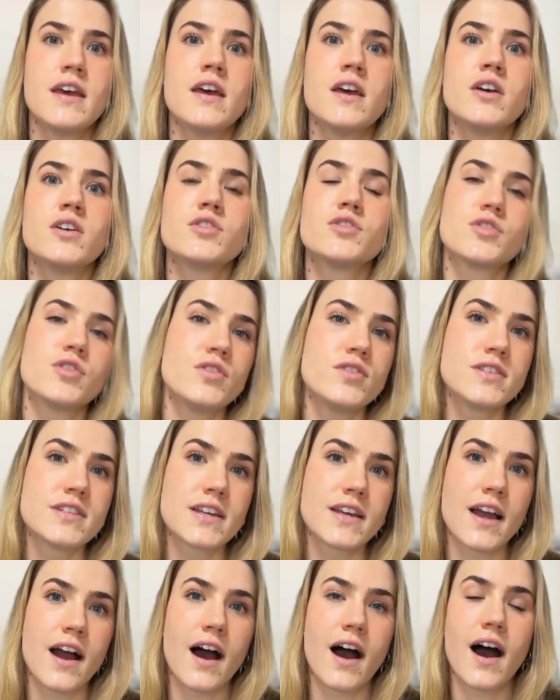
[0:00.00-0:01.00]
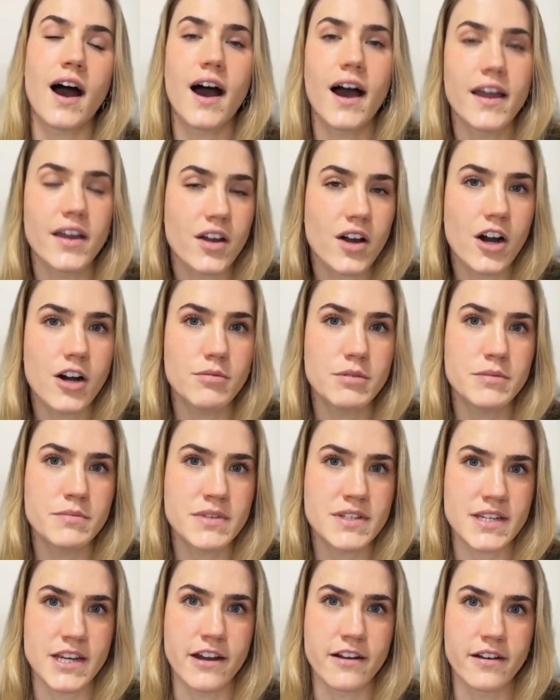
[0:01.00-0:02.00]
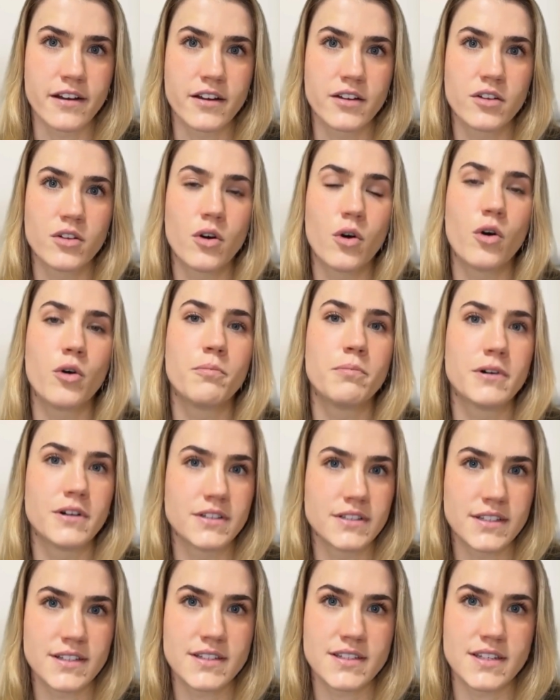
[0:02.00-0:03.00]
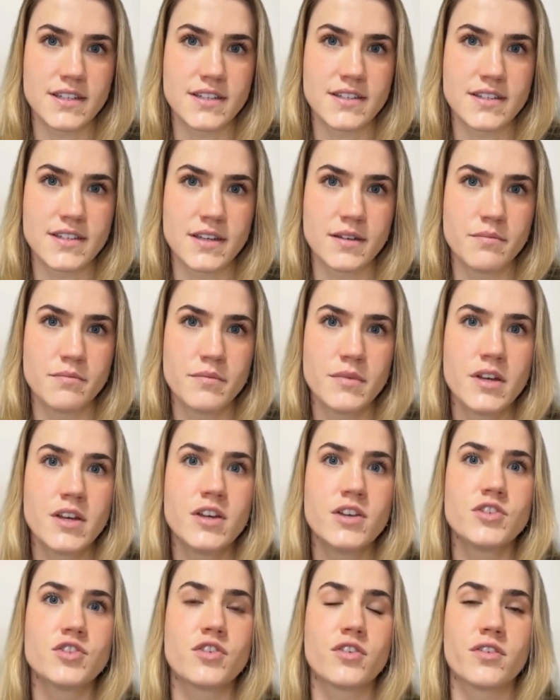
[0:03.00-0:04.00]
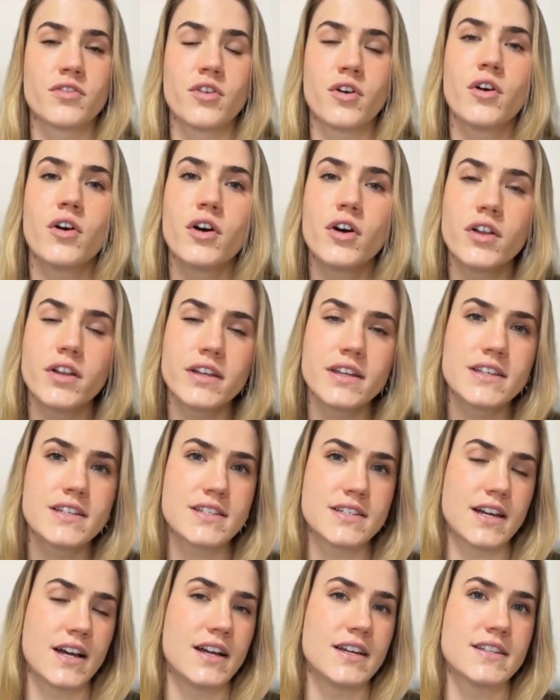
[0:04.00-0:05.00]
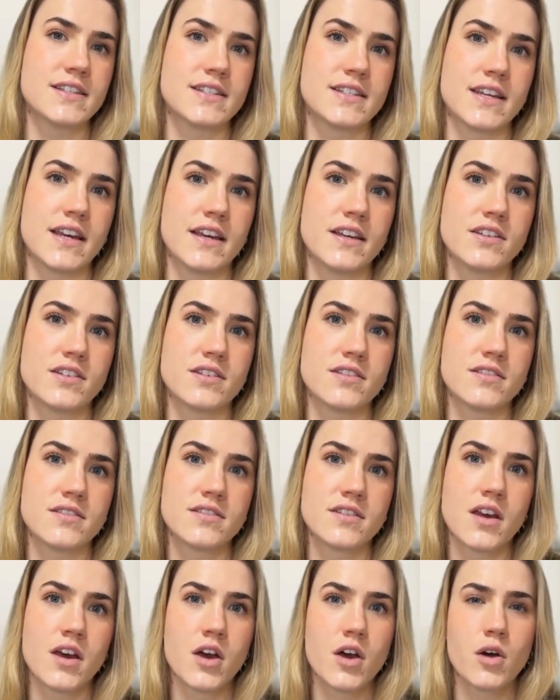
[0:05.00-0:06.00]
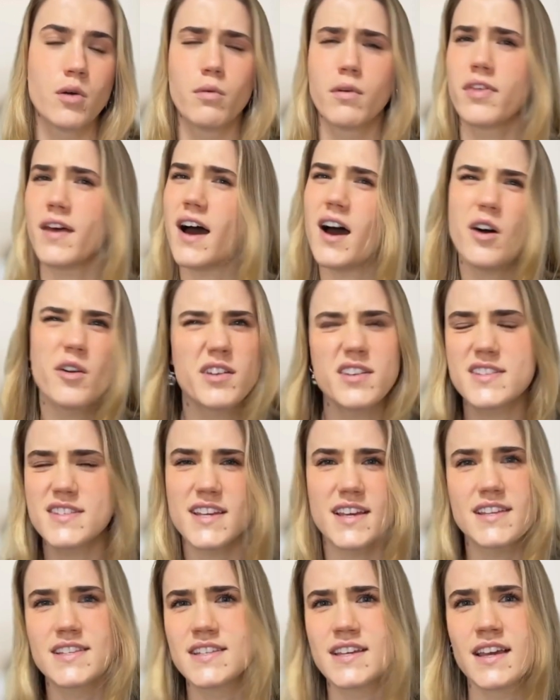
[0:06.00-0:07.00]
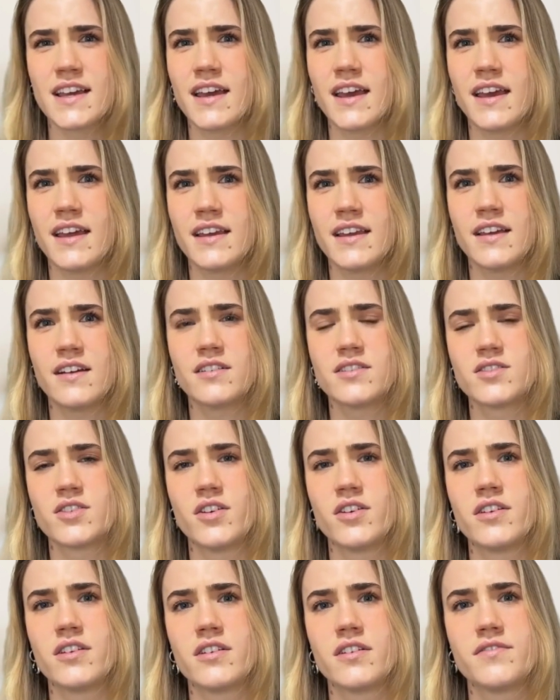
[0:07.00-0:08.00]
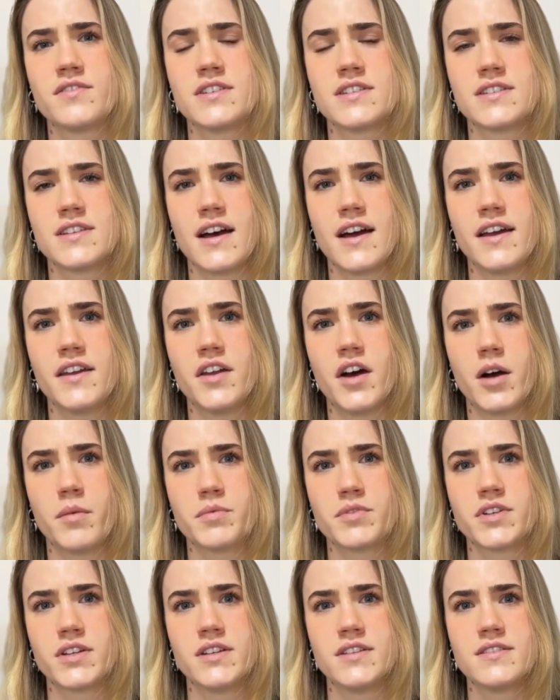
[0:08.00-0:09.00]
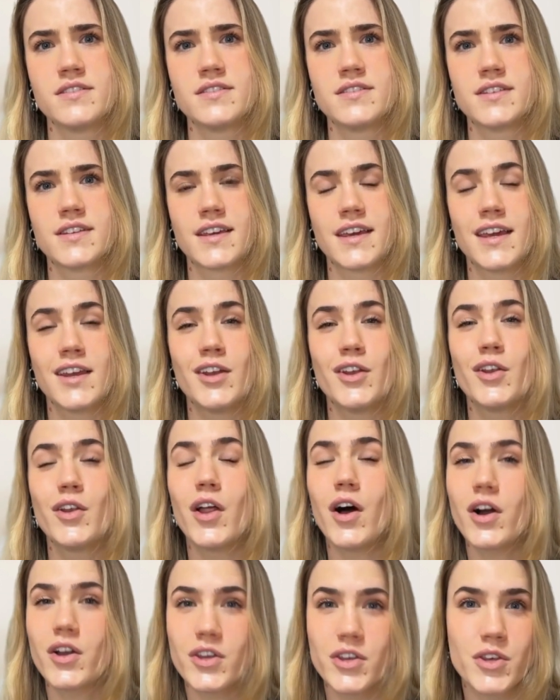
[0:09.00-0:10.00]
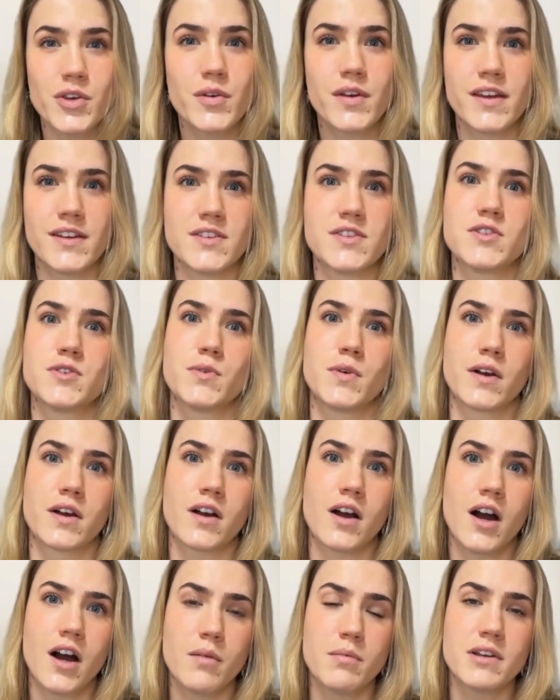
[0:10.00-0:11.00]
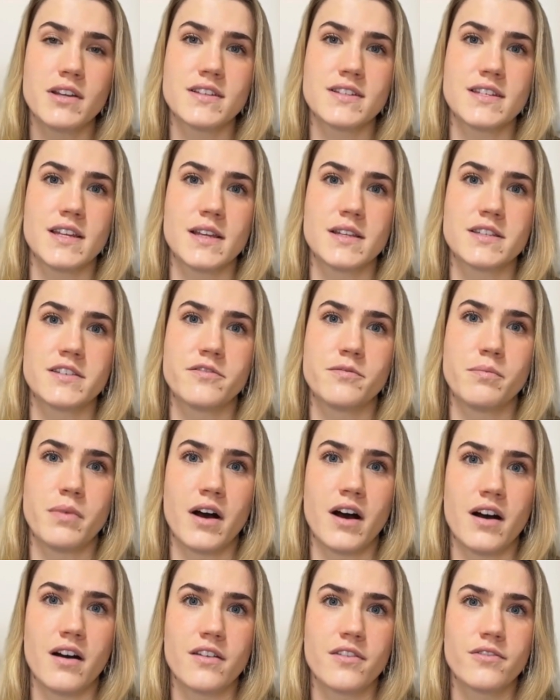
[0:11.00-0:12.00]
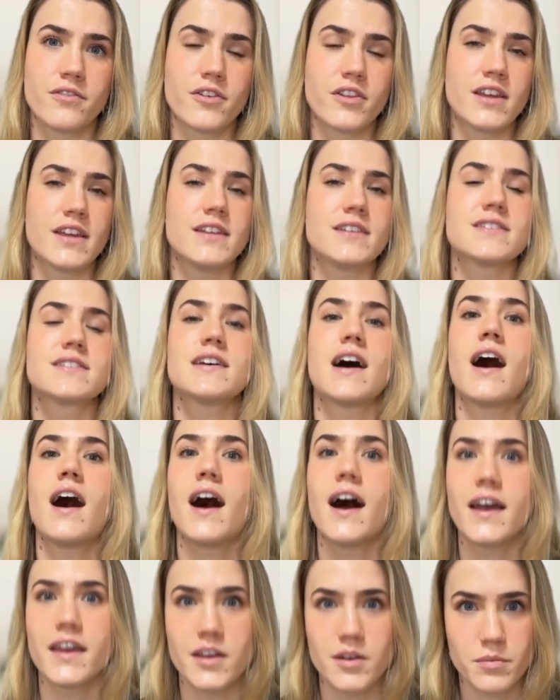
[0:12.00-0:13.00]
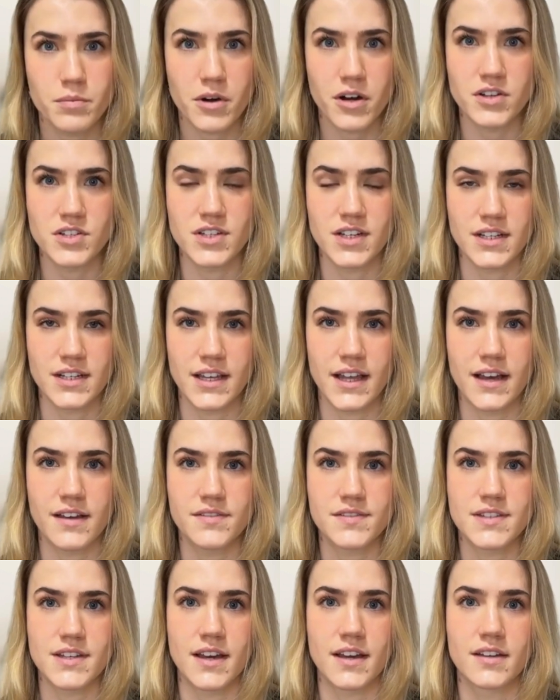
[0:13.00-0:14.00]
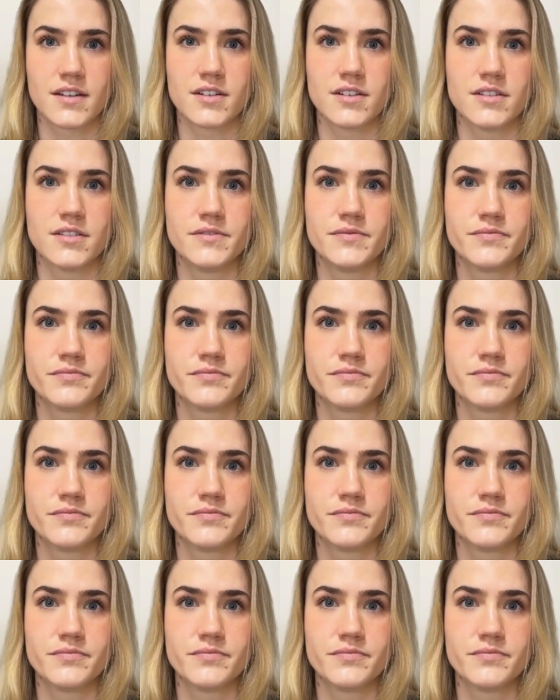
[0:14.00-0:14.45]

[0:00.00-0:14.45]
choosing a high carbon material or building system during the early design stages without assessing any alternative design options can lock you into a carbon-intensive path for the entire project lifecycle